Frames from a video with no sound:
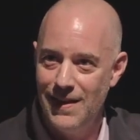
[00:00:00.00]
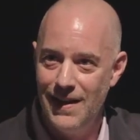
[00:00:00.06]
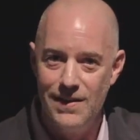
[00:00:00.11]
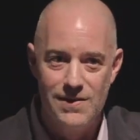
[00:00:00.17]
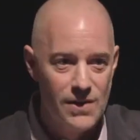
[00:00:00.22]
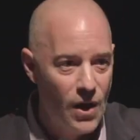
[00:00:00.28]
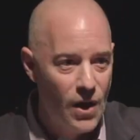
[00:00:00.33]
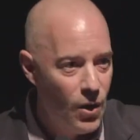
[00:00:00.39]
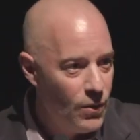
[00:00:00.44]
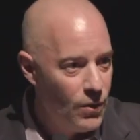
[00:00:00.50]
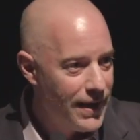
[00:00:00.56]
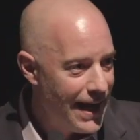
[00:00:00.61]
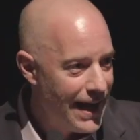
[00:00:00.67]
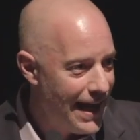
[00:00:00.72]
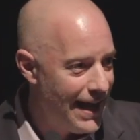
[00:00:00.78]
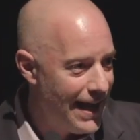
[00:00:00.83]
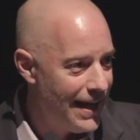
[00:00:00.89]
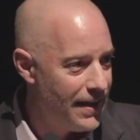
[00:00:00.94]
It's
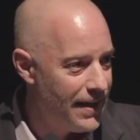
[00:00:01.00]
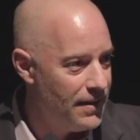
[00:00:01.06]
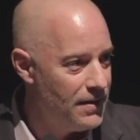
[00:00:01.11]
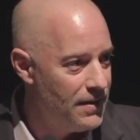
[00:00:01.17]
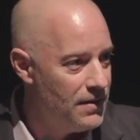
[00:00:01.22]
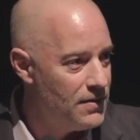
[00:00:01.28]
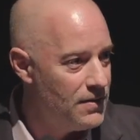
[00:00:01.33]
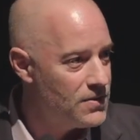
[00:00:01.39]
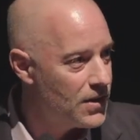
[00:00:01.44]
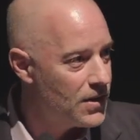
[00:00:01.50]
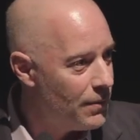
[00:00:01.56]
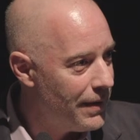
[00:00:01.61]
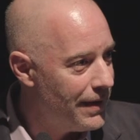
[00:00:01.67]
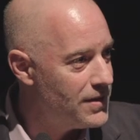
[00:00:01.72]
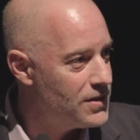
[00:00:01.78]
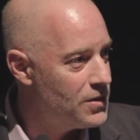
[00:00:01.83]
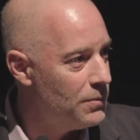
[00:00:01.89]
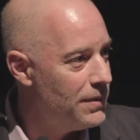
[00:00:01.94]
okay to go
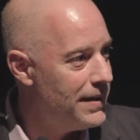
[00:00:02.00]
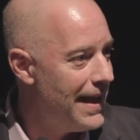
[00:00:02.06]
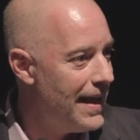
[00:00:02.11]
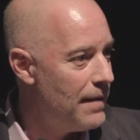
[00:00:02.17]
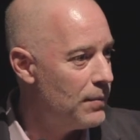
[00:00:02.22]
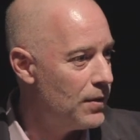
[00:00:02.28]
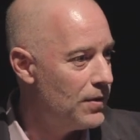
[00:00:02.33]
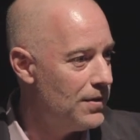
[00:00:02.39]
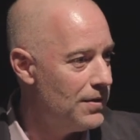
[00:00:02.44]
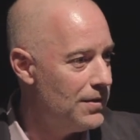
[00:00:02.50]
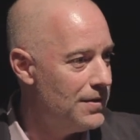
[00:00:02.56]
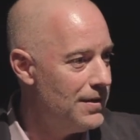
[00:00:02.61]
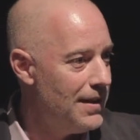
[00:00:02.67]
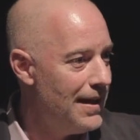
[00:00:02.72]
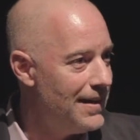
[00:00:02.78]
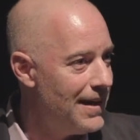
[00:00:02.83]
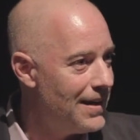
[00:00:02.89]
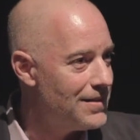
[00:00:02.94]
into a
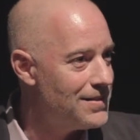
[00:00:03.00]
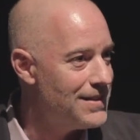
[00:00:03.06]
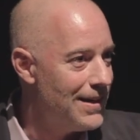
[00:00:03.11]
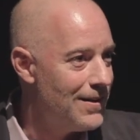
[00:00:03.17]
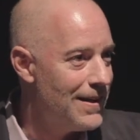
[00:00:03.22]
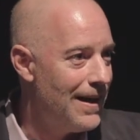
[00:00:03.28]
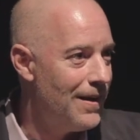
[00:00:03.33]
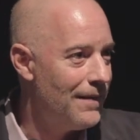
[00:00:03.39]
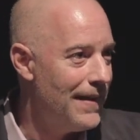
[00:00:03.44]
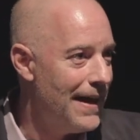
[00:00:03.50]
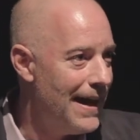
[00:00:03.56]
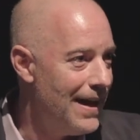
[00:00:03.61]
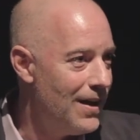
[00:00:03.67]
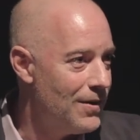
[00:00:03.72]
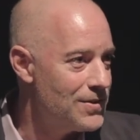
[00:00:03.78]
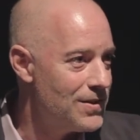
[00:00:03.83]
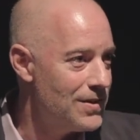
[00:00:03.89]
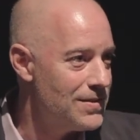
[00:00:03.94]
neighborhood and not tear down the
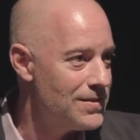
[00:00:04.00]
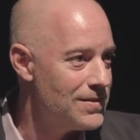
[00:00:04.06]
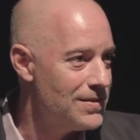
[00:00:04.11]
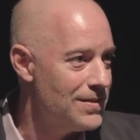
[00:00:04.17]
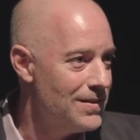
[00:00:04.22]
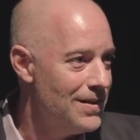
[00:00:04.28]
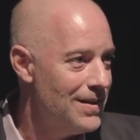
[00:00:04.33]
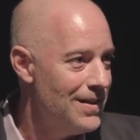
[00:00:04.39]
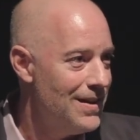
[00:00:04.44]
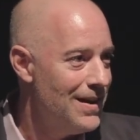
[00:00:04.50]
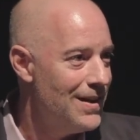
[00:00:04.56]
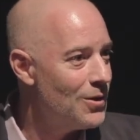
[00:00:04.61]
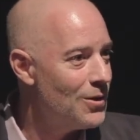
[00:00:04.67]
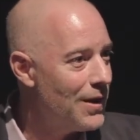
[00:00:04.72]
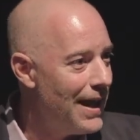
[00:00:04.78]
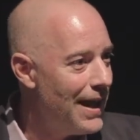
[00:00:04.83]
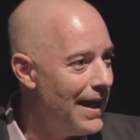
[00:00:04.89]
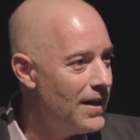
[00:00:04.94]
houses. It's
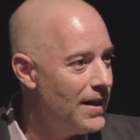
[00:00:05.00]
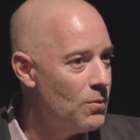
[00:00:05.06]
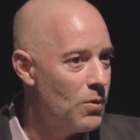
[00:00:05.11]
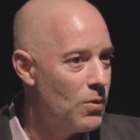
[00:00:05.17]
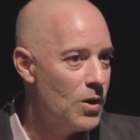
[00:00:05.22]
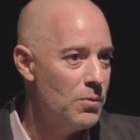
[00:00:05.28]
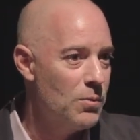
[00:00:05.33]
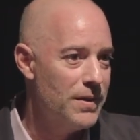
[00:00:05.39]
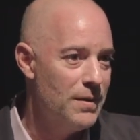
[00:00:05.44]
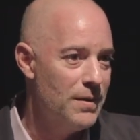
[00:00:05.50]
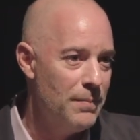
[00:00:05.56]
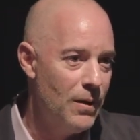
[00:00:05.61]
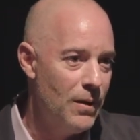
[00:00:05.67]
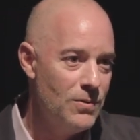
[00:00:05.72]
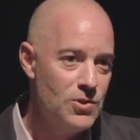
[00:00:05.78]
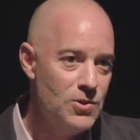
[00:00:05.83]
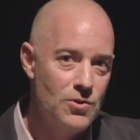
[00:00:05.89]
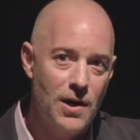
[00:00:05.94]
okay to work with the
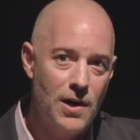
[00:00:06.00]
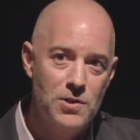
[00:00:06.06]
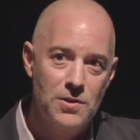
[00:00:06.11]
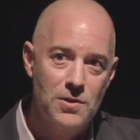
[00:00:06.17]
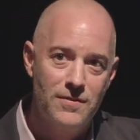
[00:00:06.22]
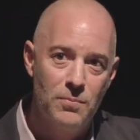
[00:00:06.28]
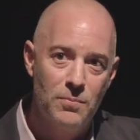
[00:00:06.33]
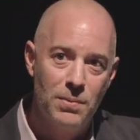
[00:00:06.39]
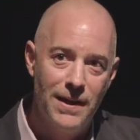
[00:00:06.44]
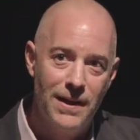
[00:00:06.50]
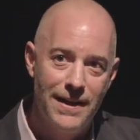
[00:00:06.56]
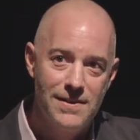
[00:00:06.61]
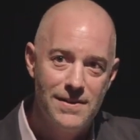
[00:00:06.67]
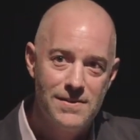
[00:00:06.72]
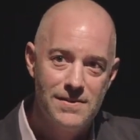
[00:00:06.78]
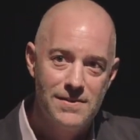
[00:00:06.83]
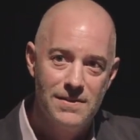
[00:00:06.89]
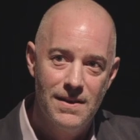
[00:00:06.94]
bone structure of a
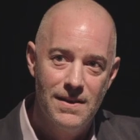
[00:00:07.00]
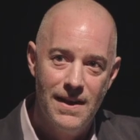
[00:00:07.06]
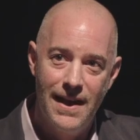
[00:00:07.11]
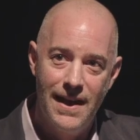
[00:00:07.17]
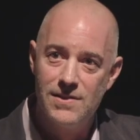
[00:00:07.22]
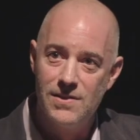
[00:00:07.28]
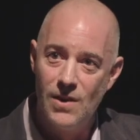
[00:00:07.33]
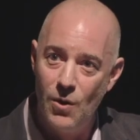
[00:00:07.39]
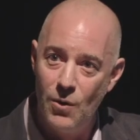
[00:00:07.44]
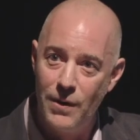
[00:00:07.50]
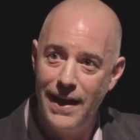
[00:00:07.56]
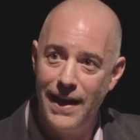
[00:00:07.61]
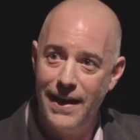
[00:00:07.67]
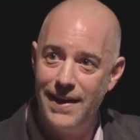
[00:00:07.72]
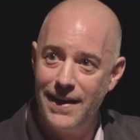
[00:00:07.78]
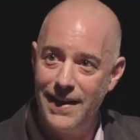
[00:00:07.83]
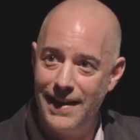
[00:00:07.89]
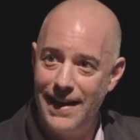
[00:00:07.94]
place, and it's
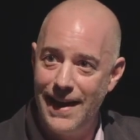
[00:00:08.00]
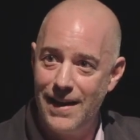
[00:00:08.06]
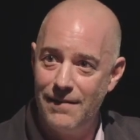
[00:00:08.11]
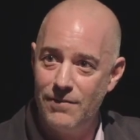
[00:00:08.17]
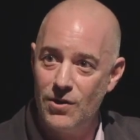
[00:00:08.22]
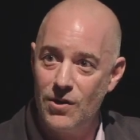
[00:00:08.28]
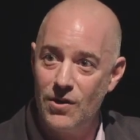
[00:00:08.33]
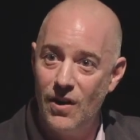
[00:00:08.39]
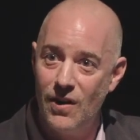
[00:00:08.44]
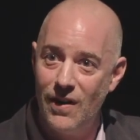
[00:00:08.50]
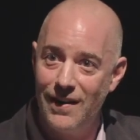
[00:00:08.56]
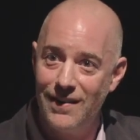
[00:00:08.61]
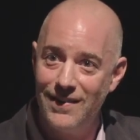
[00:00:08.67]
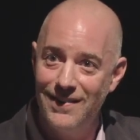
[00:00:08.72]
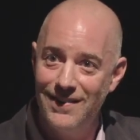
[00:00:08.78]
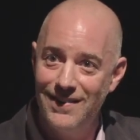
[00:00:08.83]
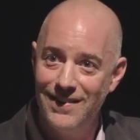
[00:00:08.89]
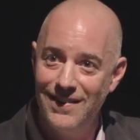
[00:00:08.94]
okay to get out of your
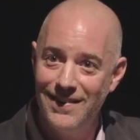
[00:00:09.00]
car.